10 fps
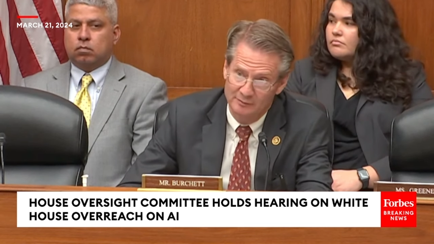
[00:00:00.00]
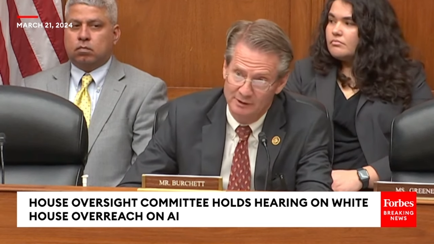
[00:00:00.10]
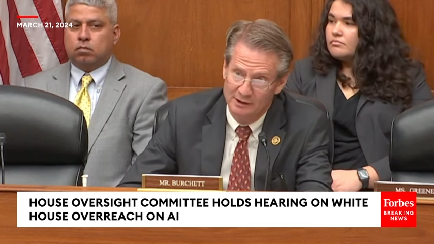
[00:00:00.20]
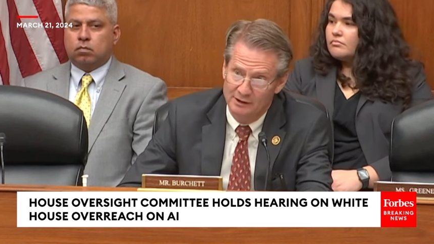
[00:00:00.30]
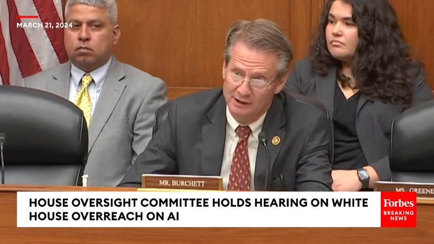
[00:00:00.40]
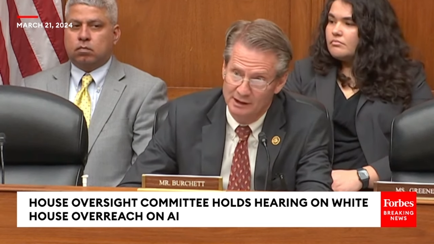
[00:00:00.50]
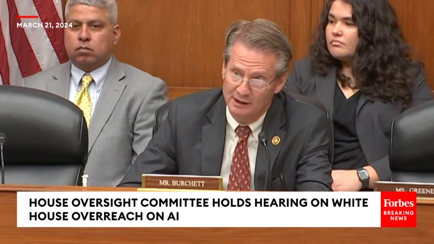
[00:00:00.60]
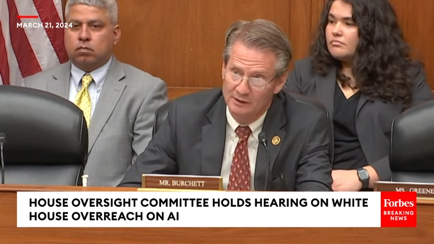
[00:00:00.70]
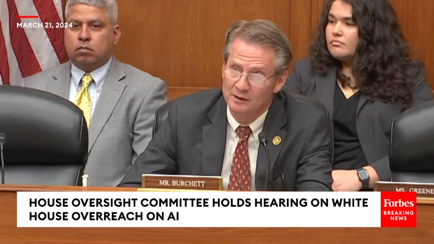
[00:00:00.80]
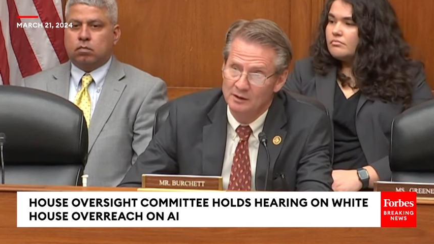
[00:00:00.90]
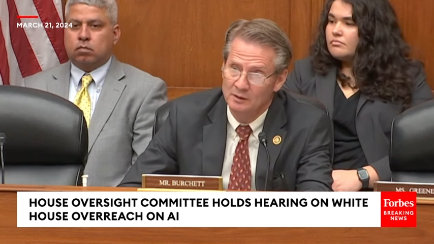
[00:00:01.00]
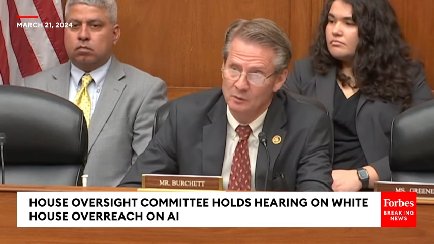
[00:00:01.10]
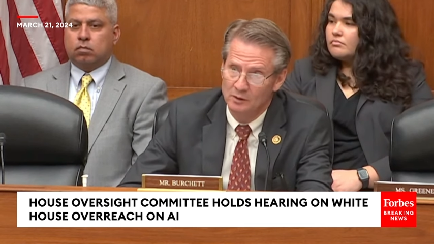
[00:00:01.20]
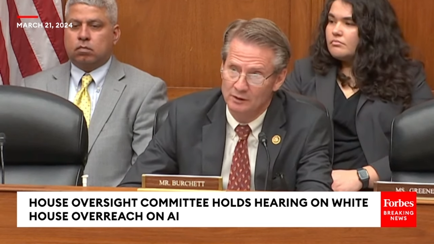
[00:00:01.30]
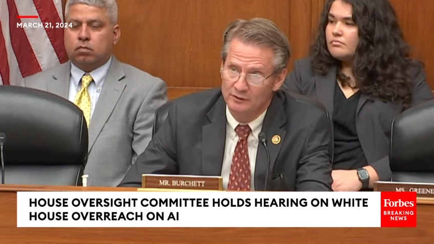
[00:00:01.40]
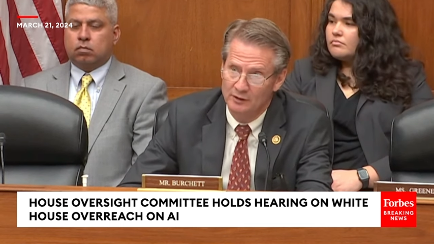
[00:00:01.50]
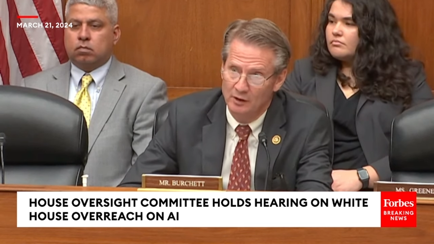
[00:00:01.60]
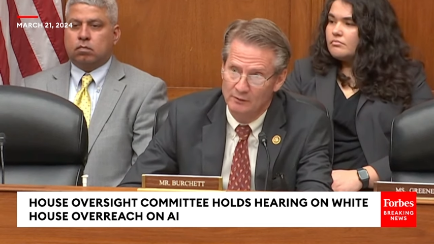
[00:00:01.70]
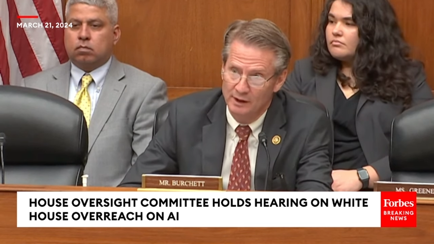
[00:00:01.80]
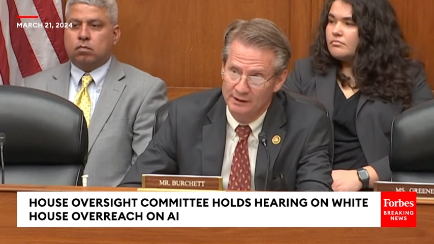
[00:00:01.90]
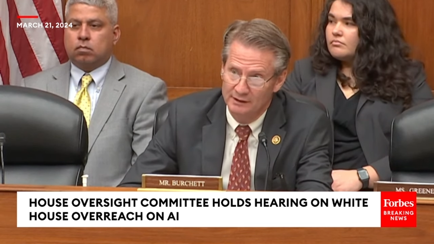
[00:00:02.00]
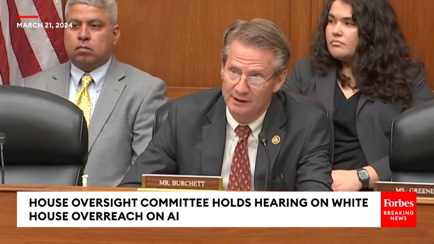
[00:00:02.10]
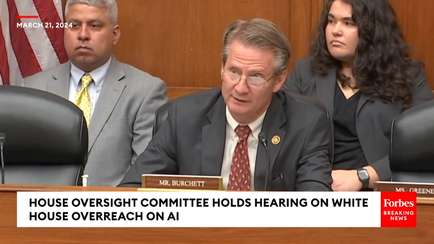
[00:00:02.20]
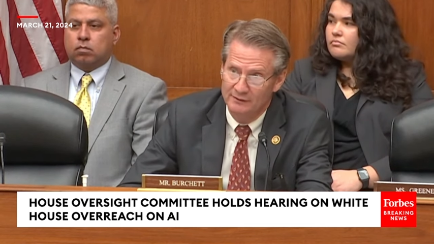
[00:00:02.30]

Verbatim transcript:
Speaker 1: But here again, we're going to start regulating